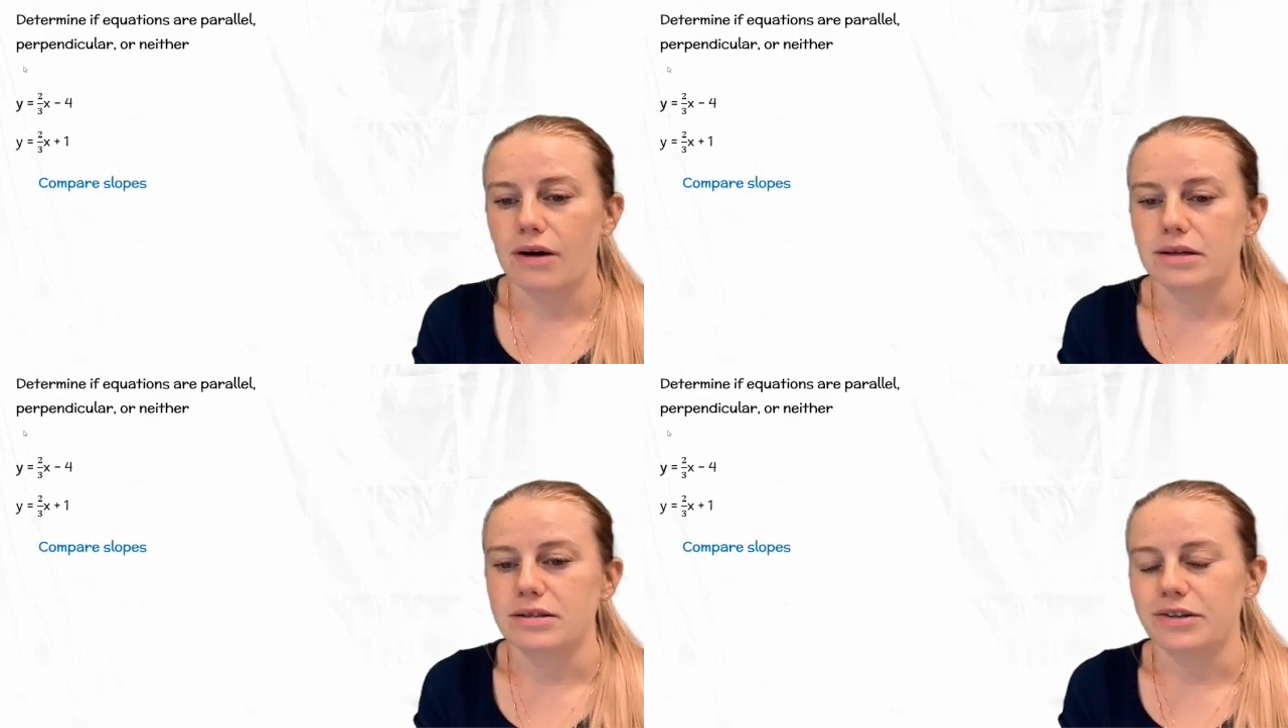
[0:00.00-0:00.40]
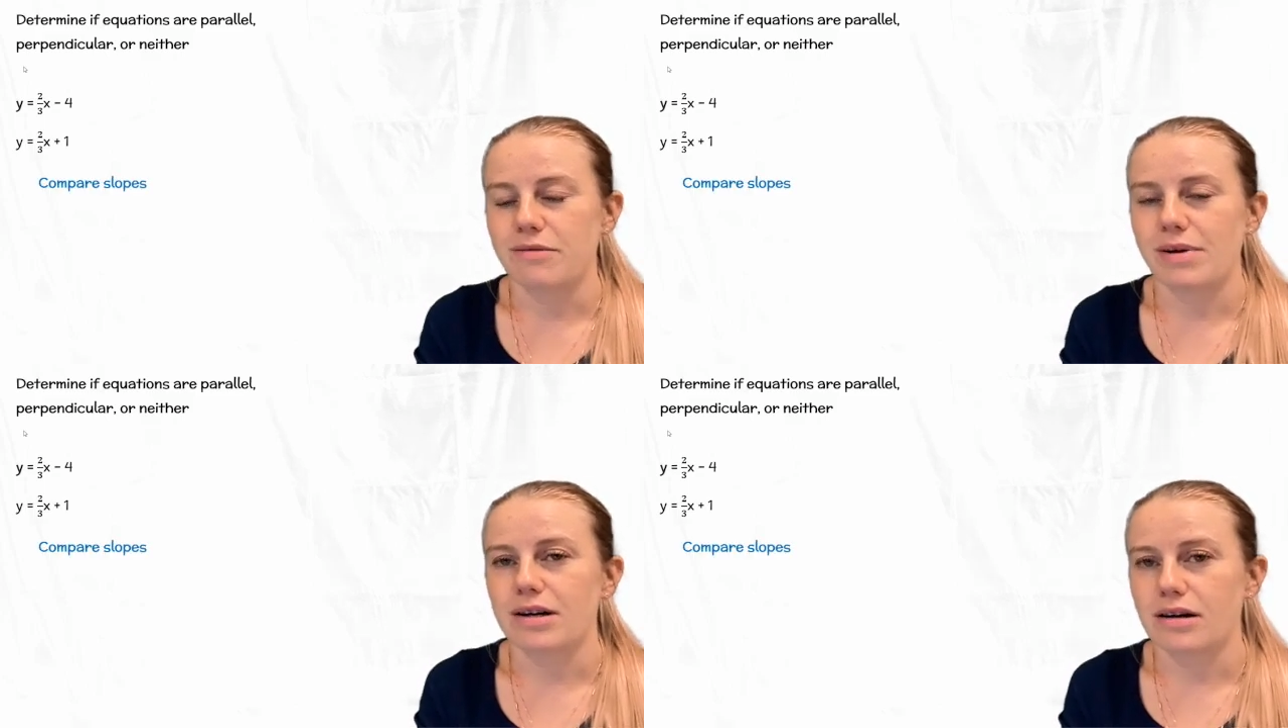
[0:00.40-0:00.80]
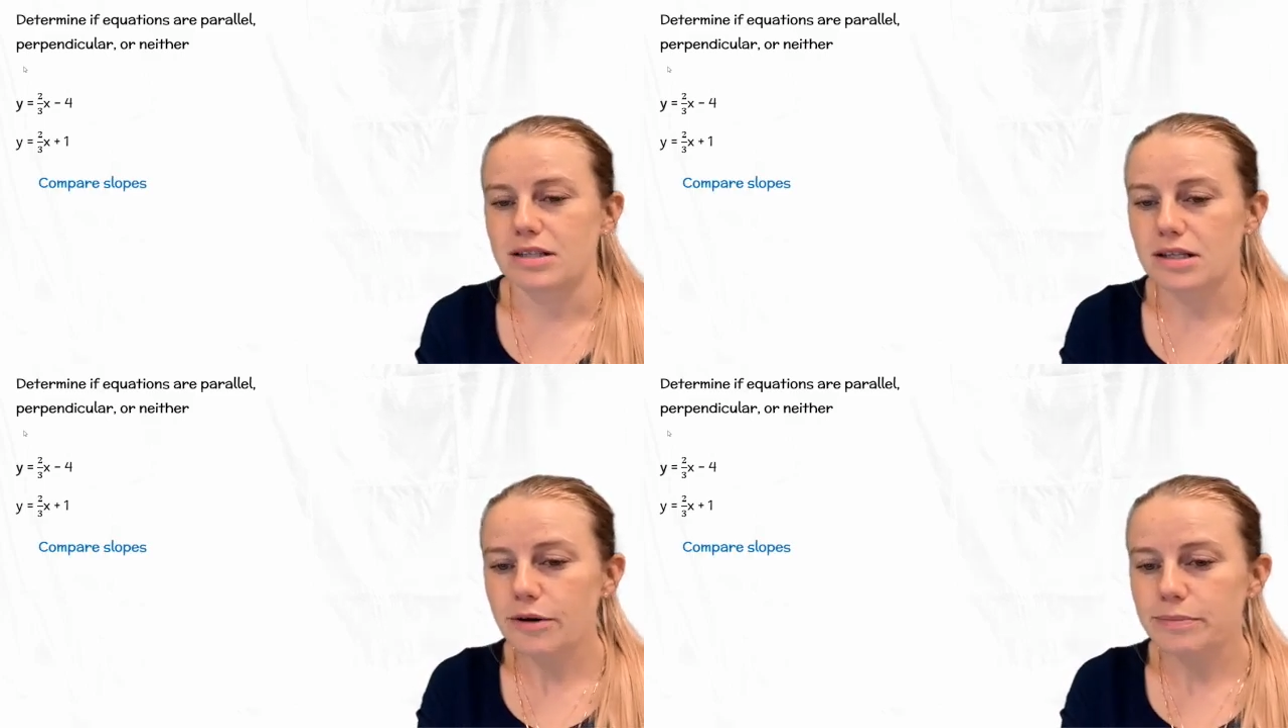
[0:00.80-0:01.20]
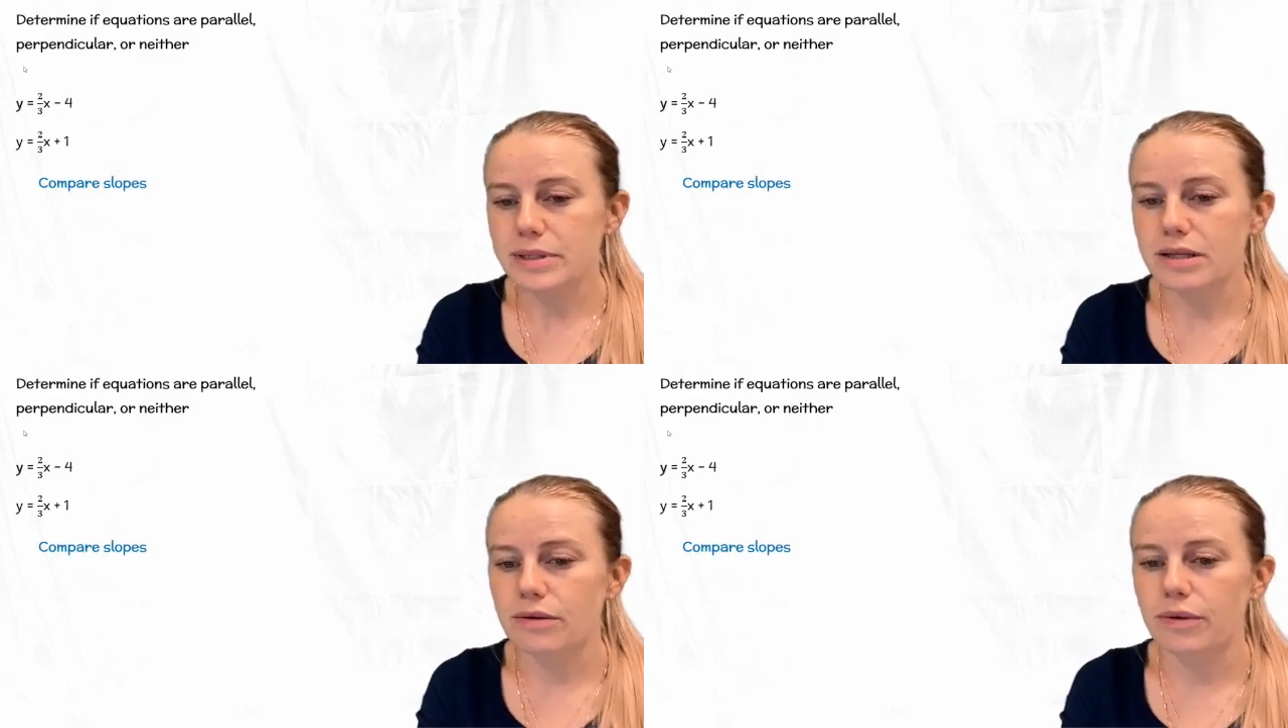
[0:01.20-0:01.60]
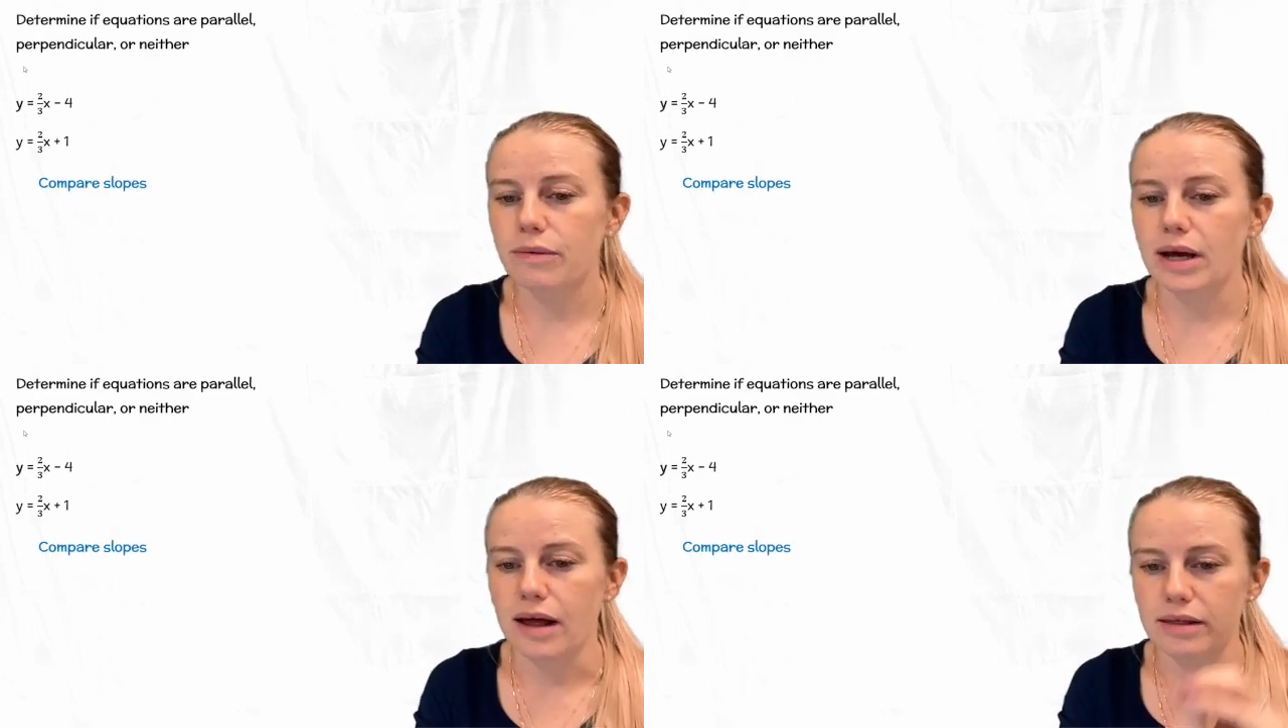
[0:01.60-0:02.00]
Okay, so compare our slopes.
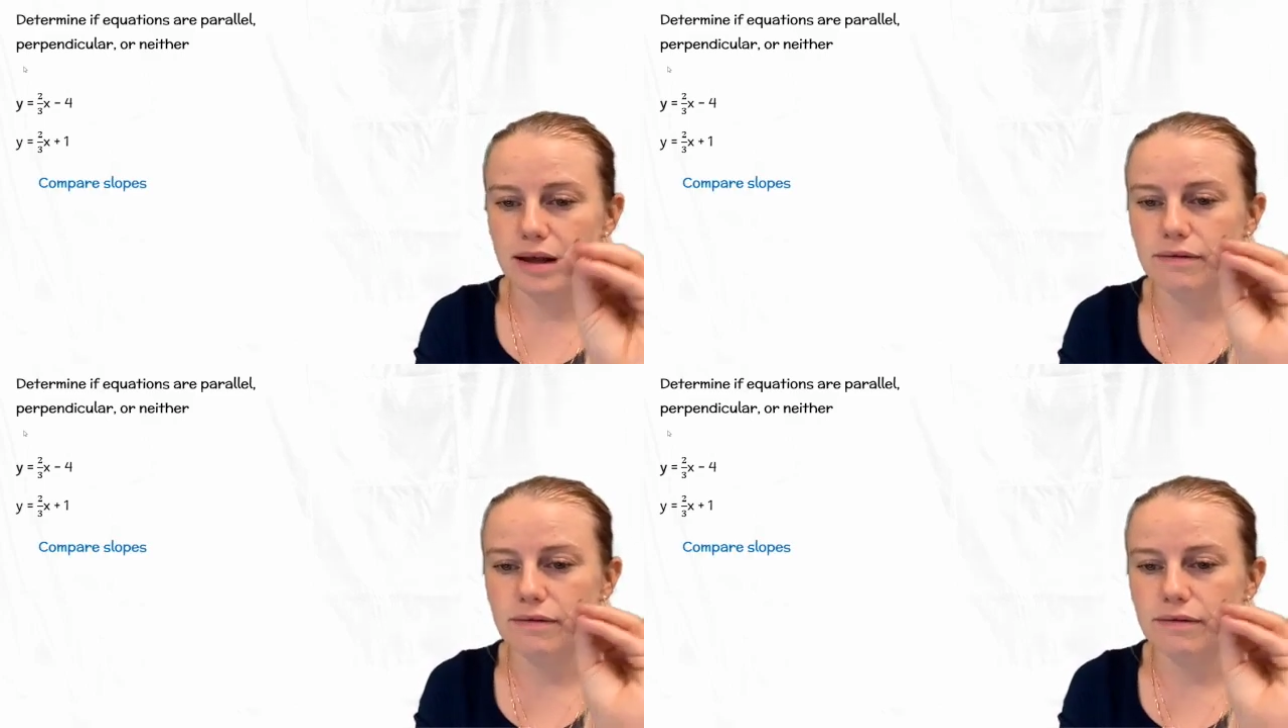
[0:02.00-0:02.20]
What do we got?